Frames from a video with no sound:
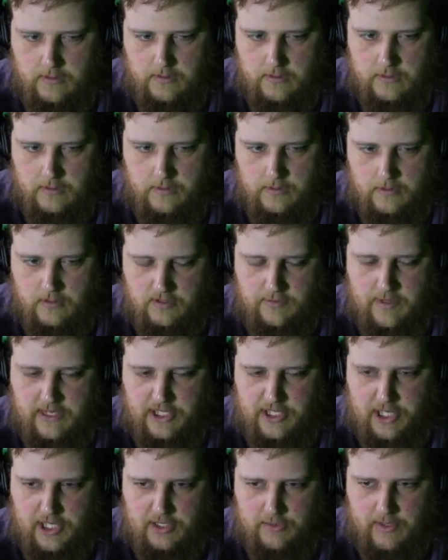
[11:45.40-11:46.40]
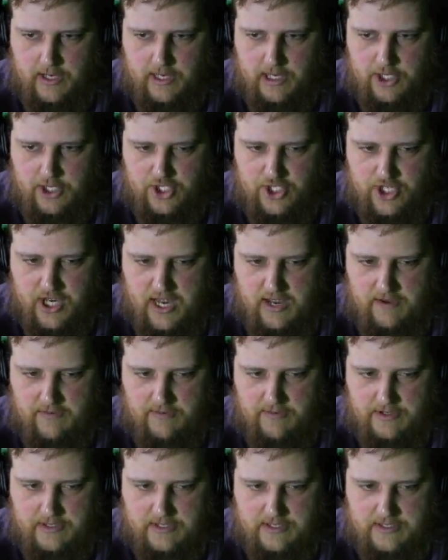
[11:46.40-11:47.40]
Especially because we got to shave a
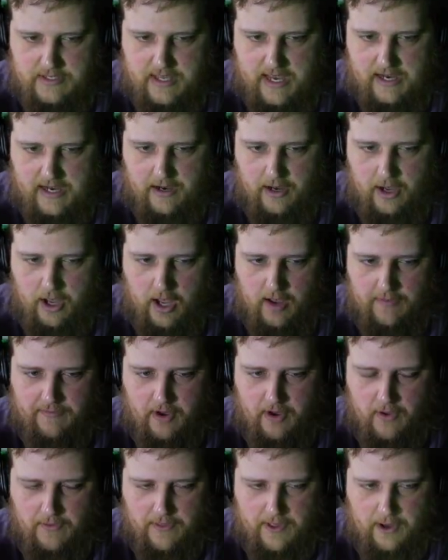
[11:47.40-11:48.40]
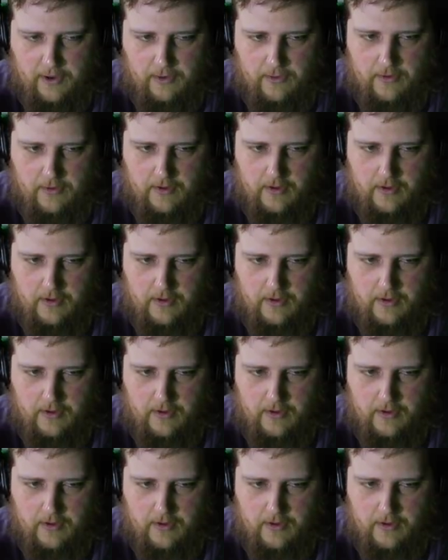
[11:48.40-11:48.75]
second off. Although,